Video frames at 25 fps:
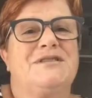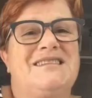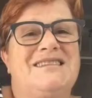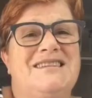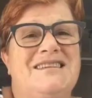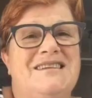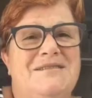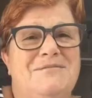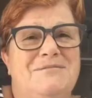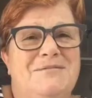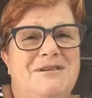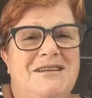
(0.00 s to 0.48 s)
You'll
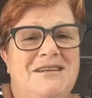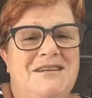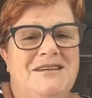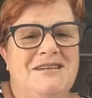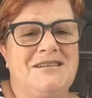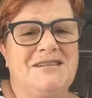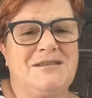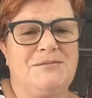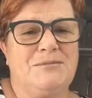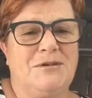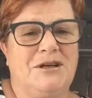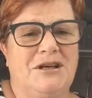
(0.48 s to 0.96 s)
see
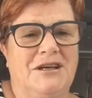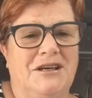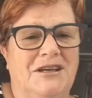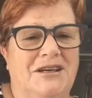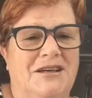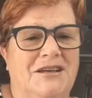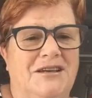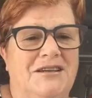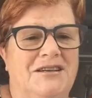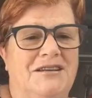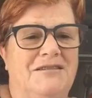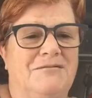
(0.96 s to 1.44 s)
me as
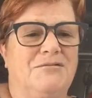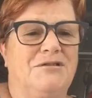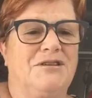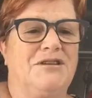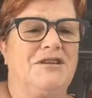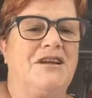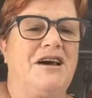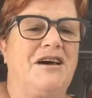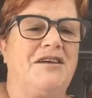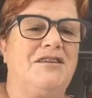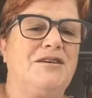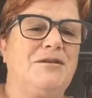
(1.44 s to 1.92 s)
me,
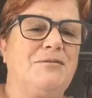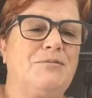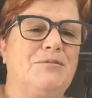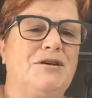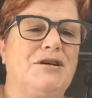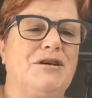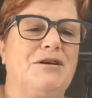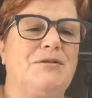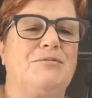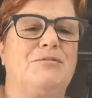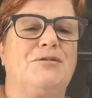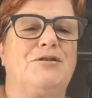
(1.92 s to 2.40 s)
with
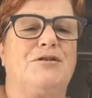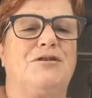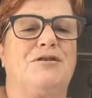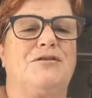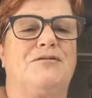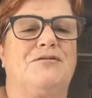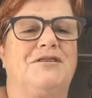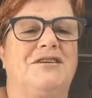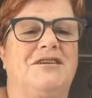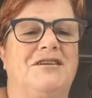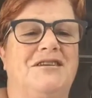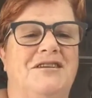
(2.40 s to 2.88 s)
nothing being
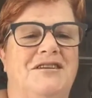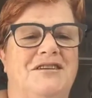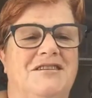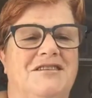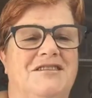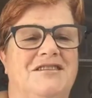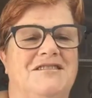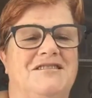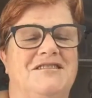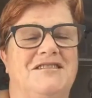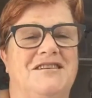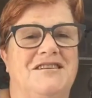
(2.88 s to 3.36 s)
perfect,
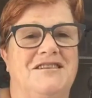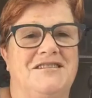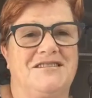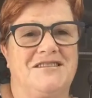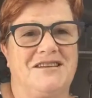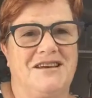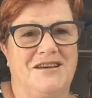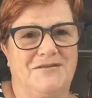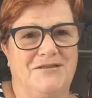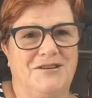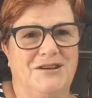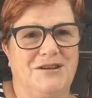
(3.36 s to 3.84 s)
just
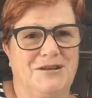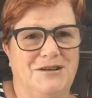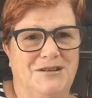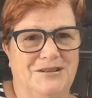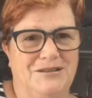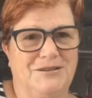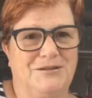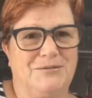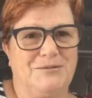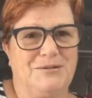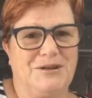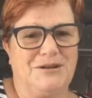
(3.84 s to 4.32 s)
us having
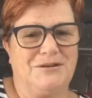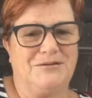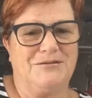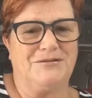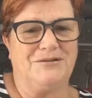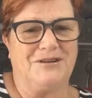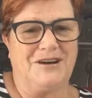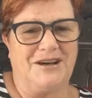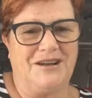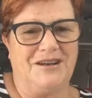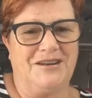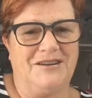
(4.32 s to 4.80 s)
a little bit
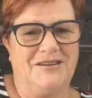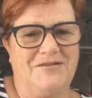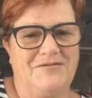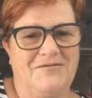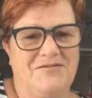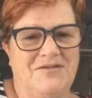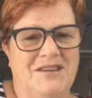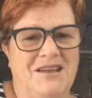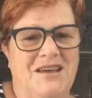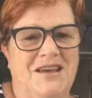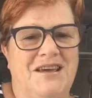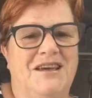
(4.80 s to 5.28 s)
of fun.
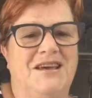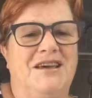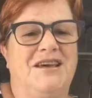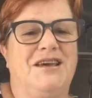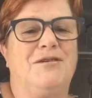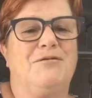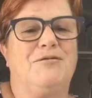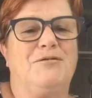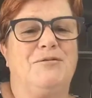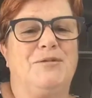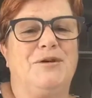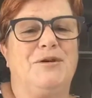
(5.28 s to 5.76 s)

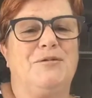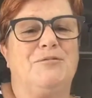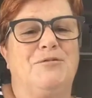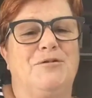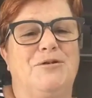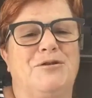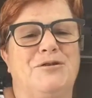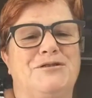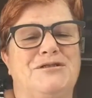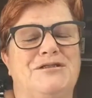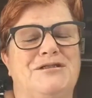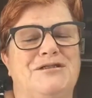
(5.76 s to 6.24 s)
It will
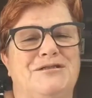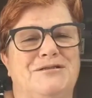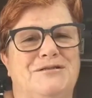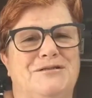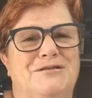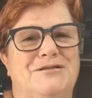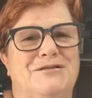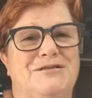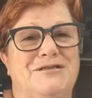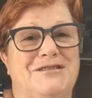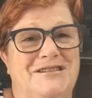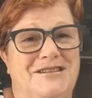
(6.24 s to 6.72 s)
be warts
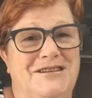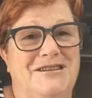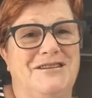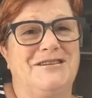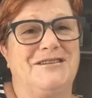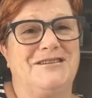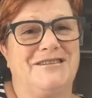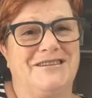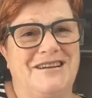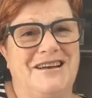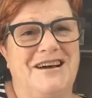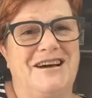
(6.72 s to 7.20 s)
and alls,
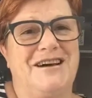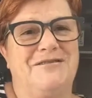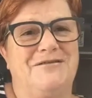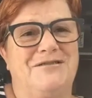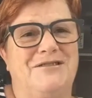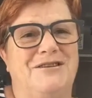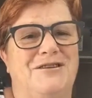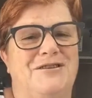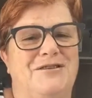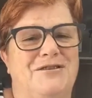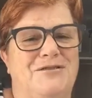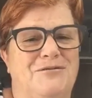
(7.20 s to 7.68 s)
and you can
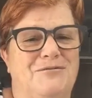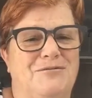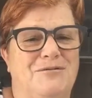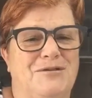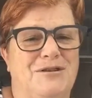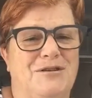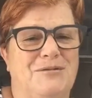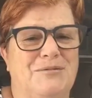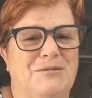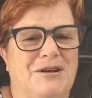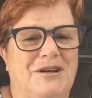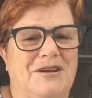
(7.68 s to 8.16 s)
laugh
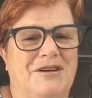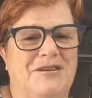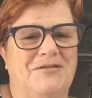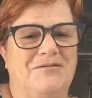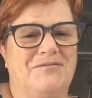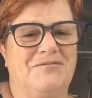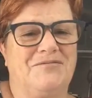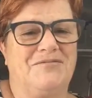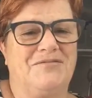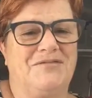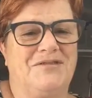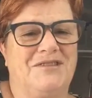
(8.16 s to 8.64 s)
along with me.